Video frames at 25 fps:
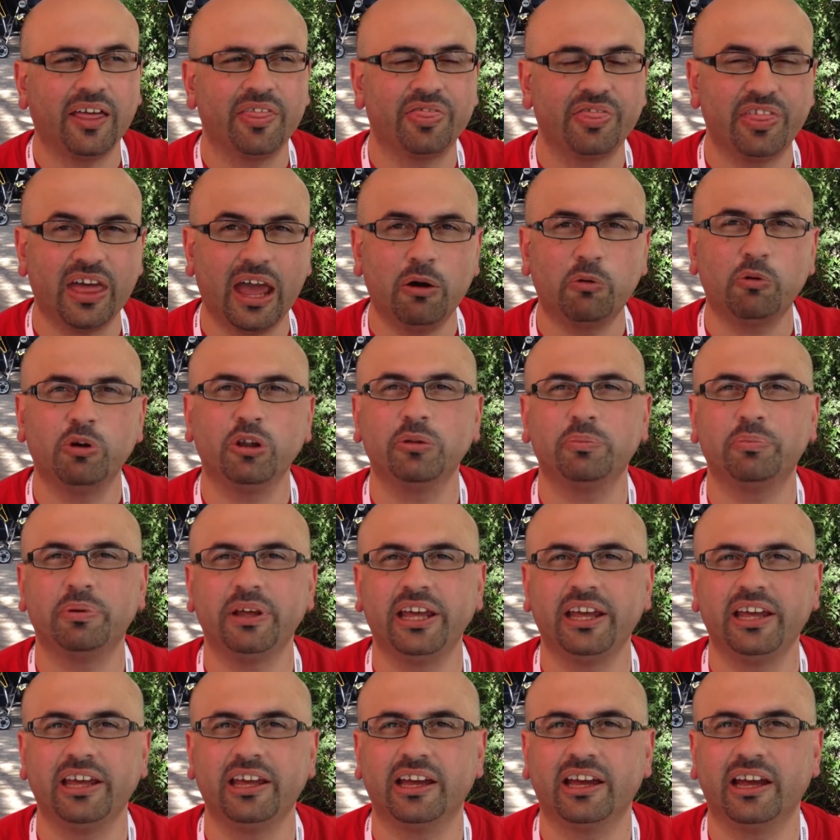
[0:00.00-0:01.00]
they will
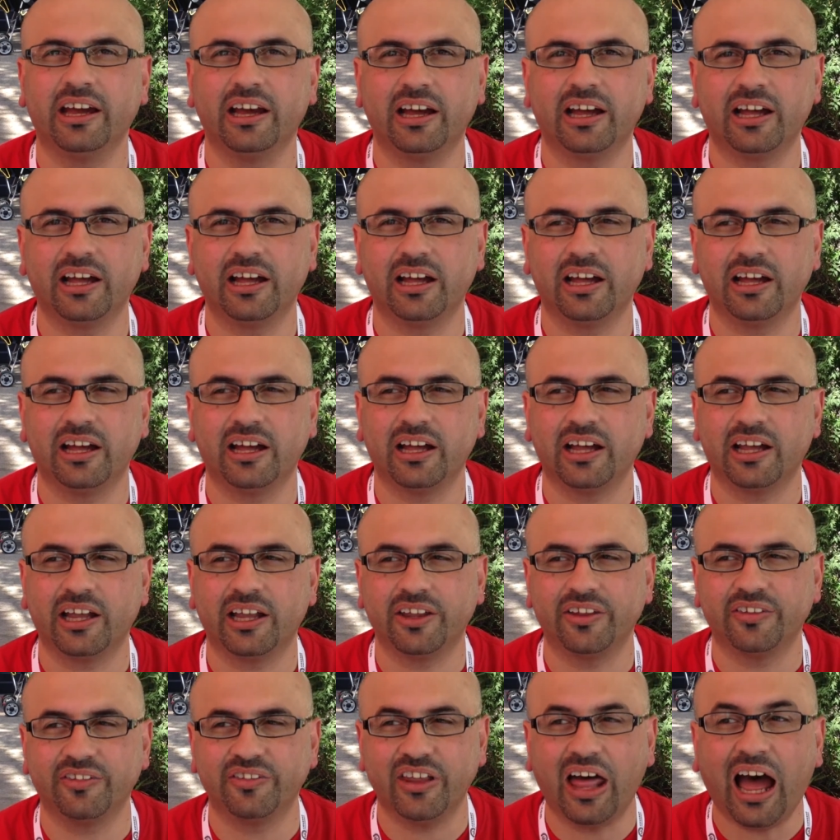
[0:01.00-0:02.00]
be
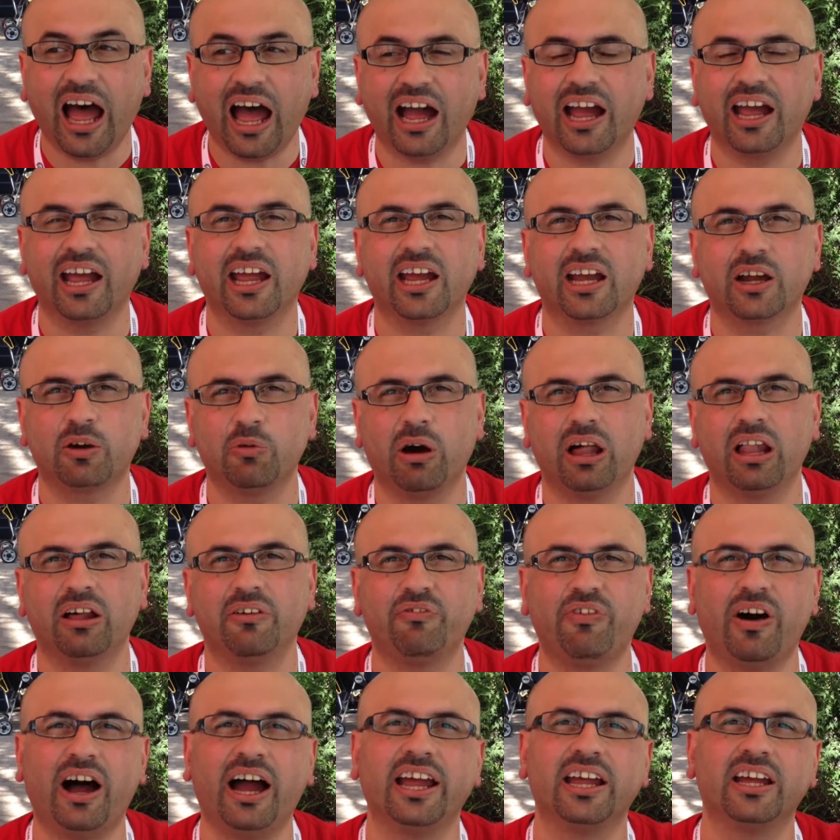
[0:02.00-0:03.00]
not
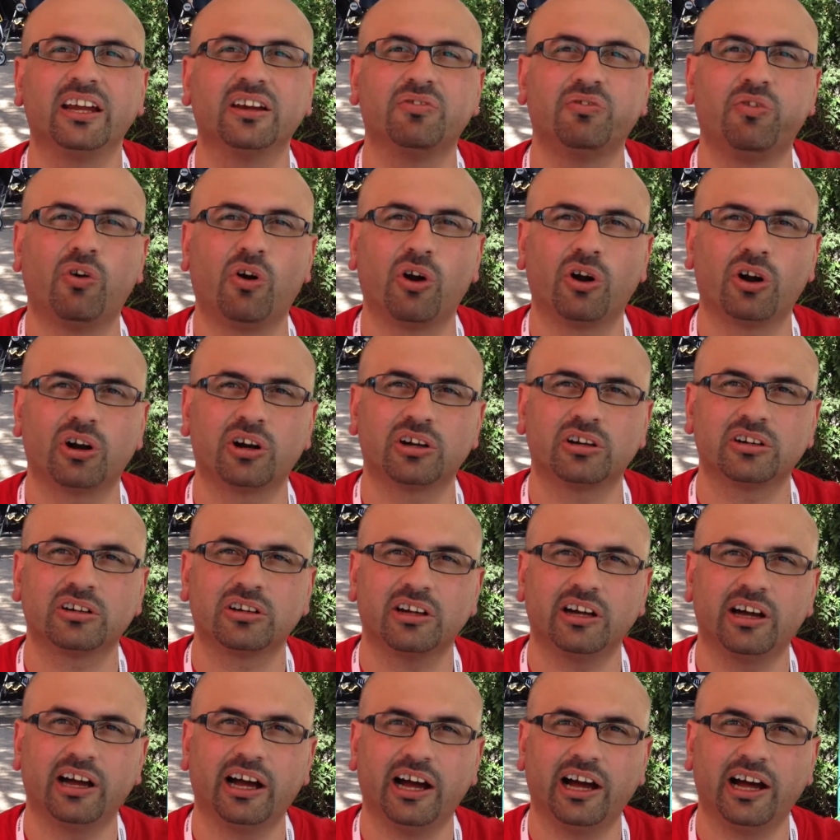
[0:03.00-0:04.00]
qualifying for
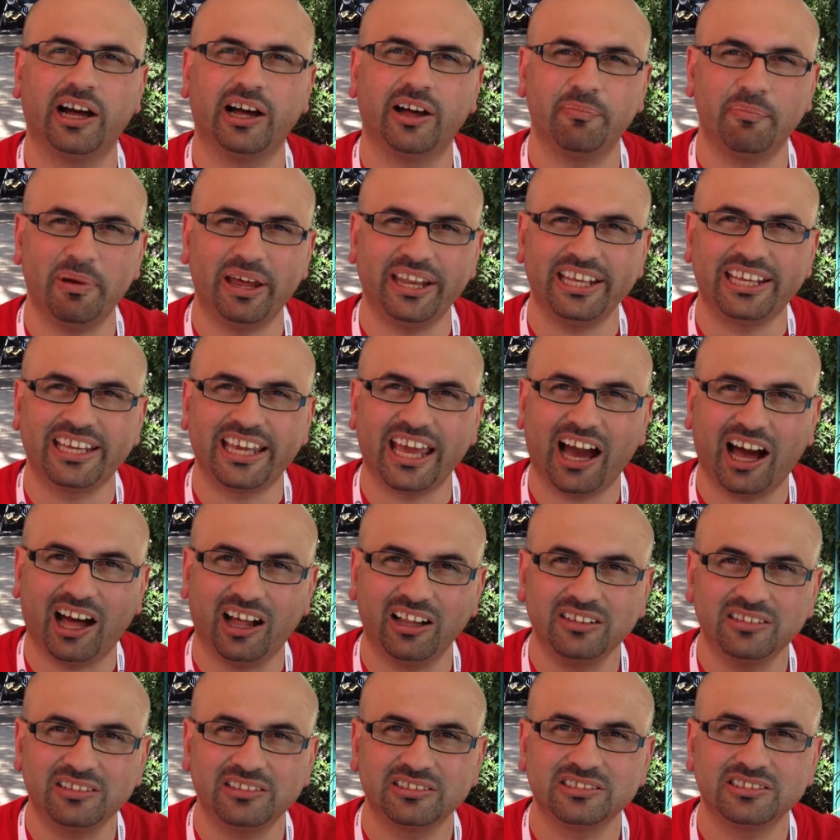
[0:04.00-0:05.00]

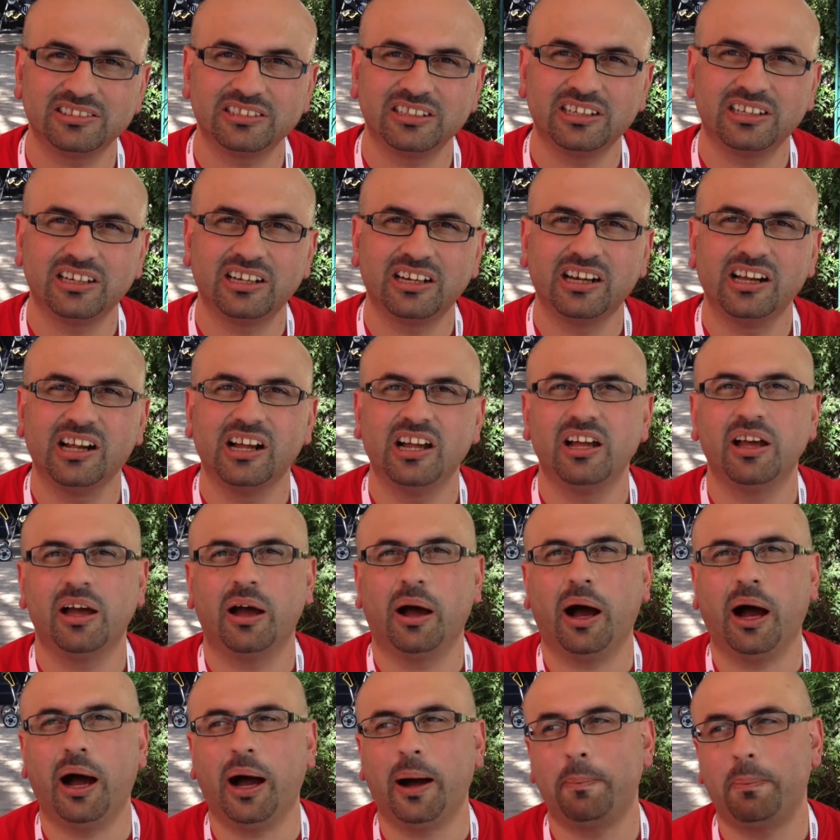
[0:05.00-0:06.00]
Medi-Cal.
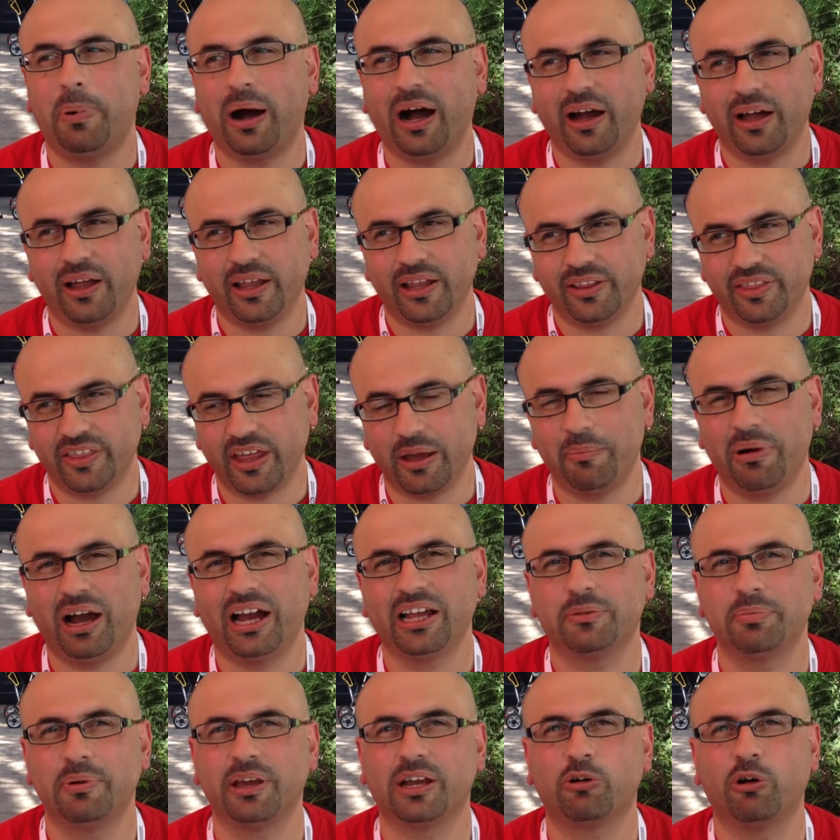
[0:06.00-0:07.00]
but they
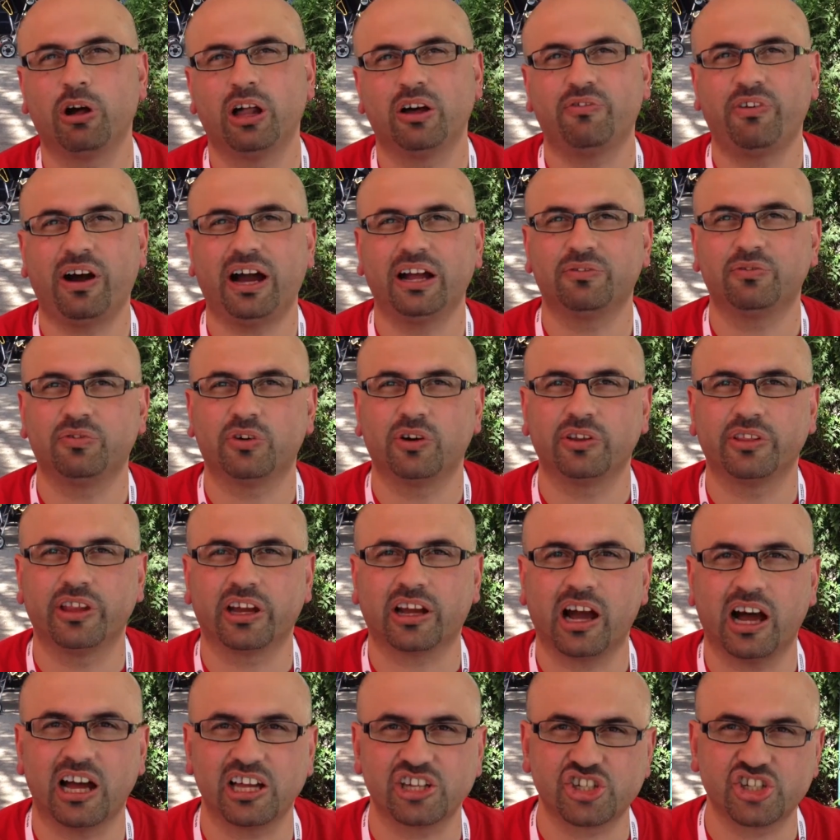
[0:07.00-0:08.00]
might be qualified for the
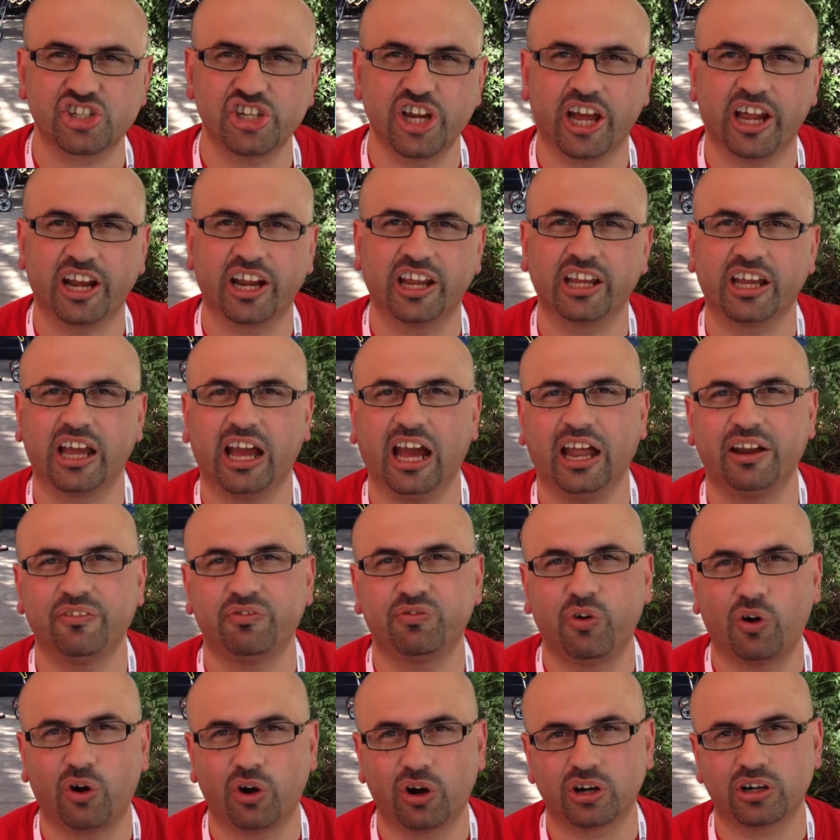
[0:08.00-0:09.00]
cost sharing and
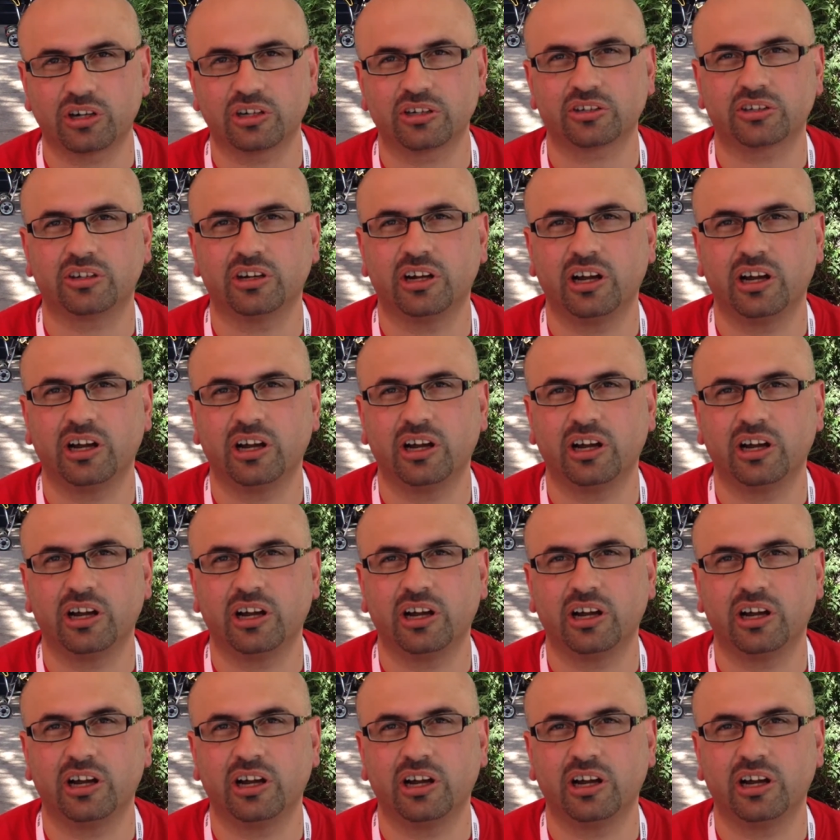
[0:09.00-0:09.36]
for.